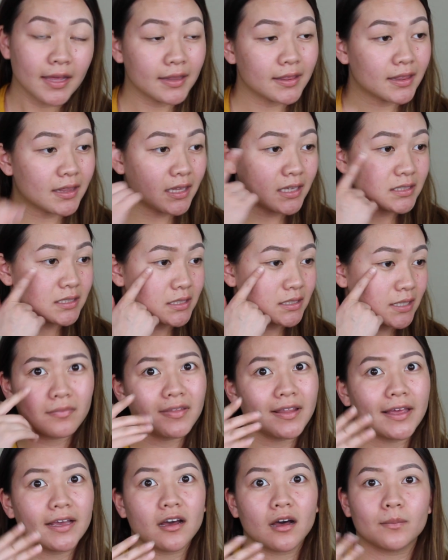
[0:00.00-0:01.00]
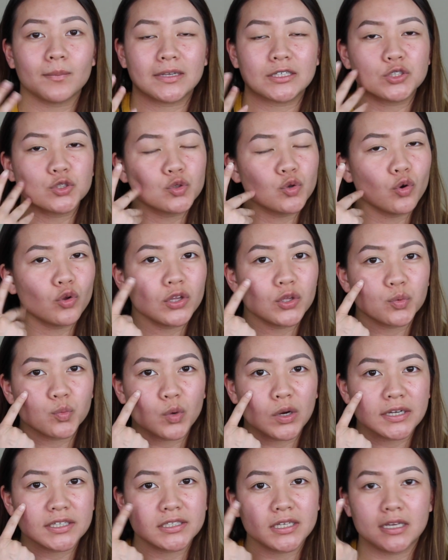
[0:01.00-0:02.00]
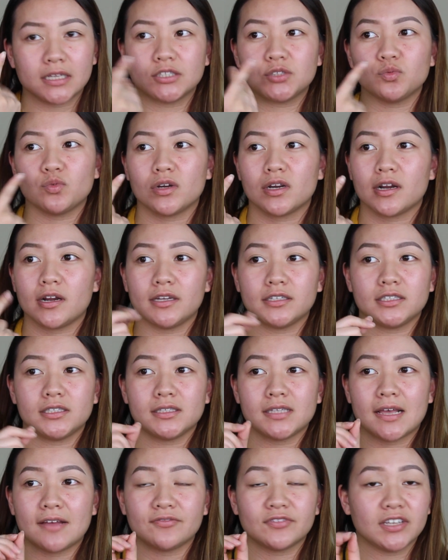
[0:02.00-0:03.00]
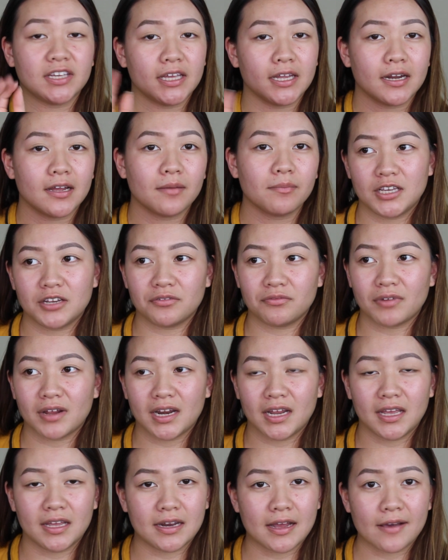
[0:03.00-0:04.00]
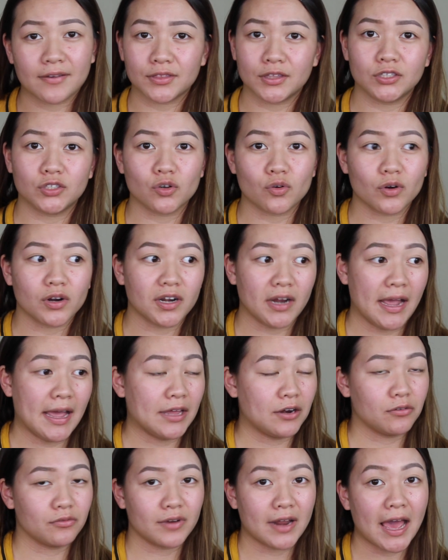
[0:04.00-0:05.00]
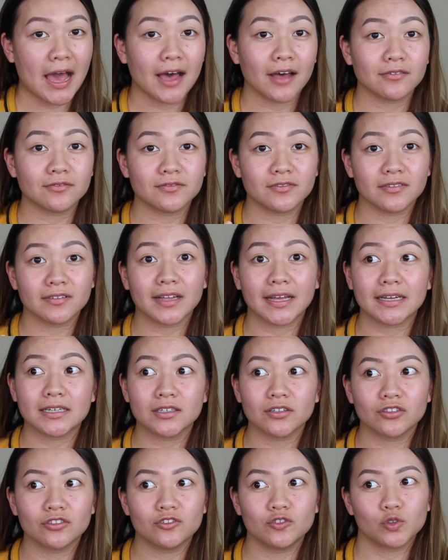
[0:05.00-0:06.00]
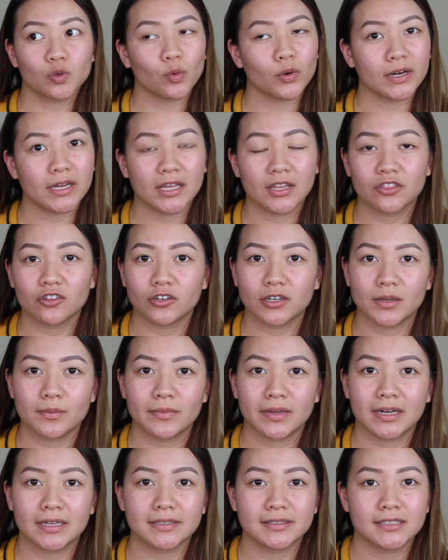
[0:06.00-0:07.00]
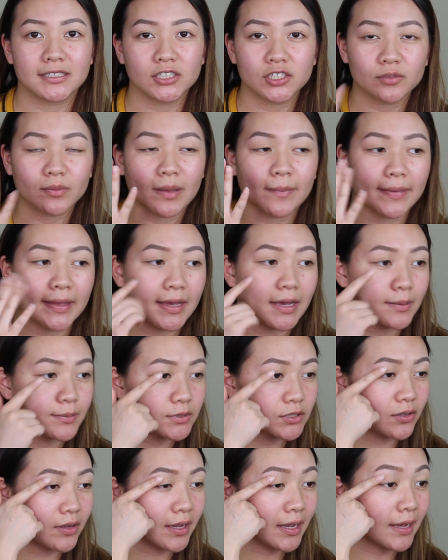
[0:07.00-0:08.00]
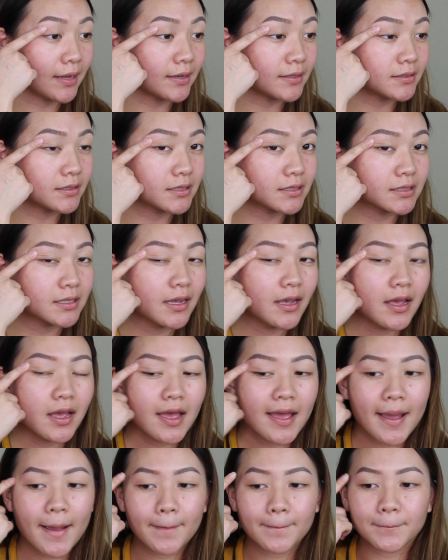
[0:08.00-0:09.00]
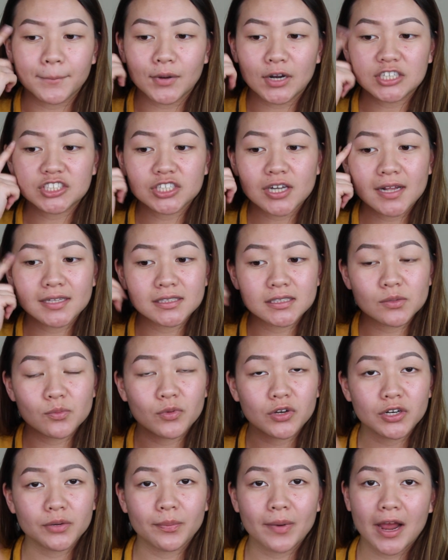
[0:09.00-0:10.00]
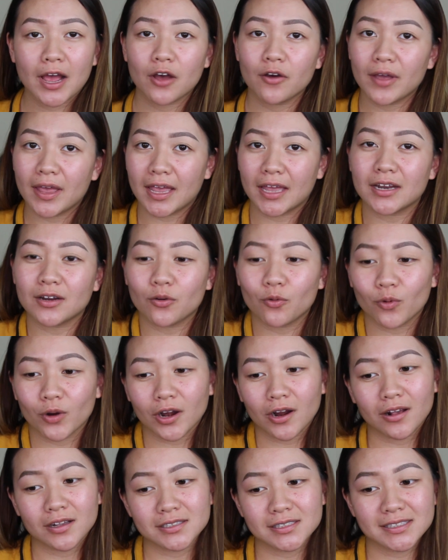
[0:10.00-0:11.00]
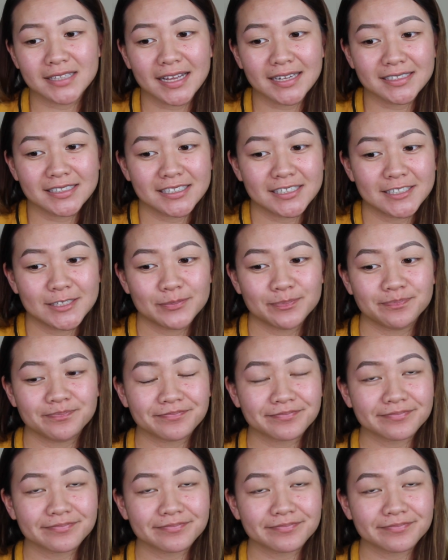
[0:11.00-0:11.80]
This is like on my school and work days where I just have to get up, get ready, and out the door. I don't have like 20-30 minutes to do my makeup, so I kind of just brush on some Wonder Brow and we're all set.